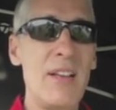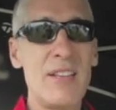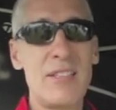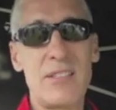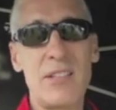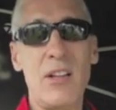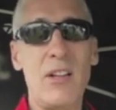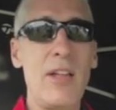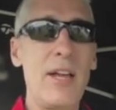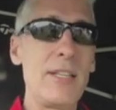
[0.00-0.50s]

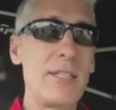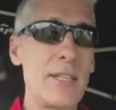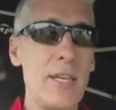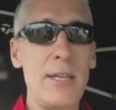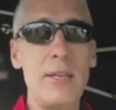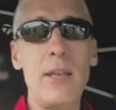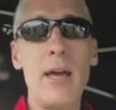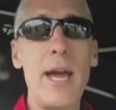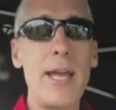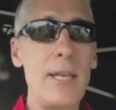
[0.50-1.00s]
Still, I'd
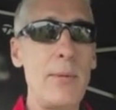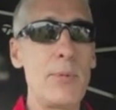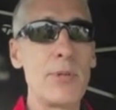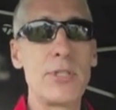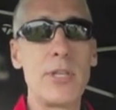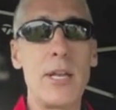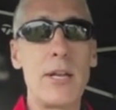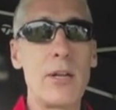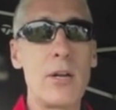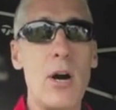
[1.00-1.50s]
say
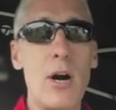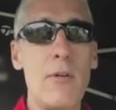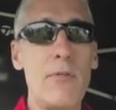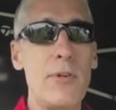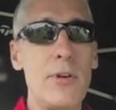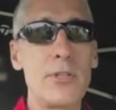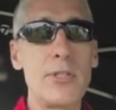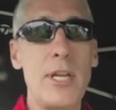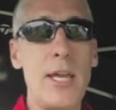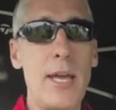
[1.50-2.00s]
90% of
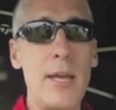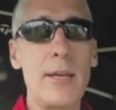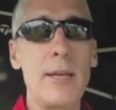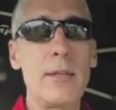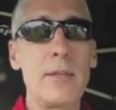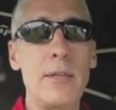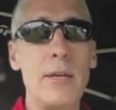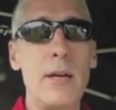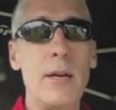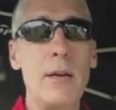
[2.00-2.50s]
golfers can't
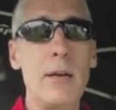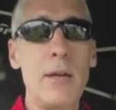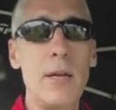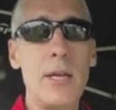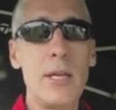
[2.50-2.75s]
get there.